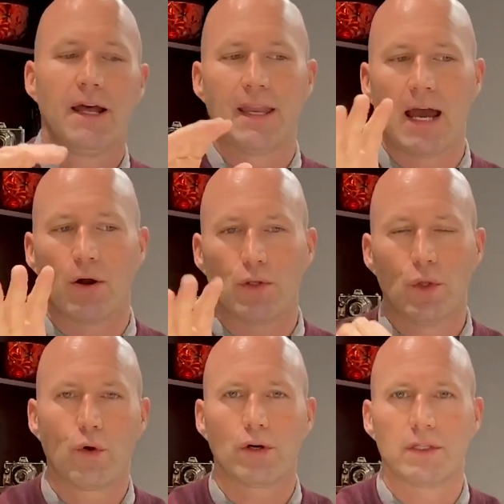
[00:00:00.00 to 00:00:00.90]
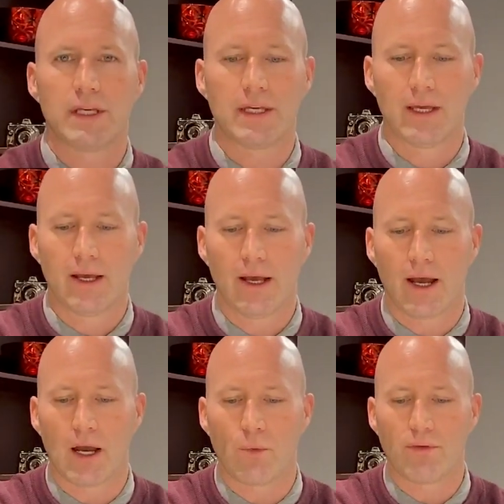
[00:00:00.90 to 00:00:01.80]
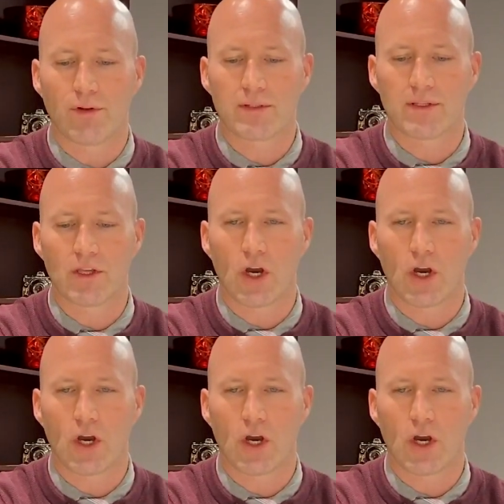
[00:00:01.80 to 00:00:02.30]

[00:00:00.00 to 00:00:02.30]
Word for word: Now, locally, uh, we've looked at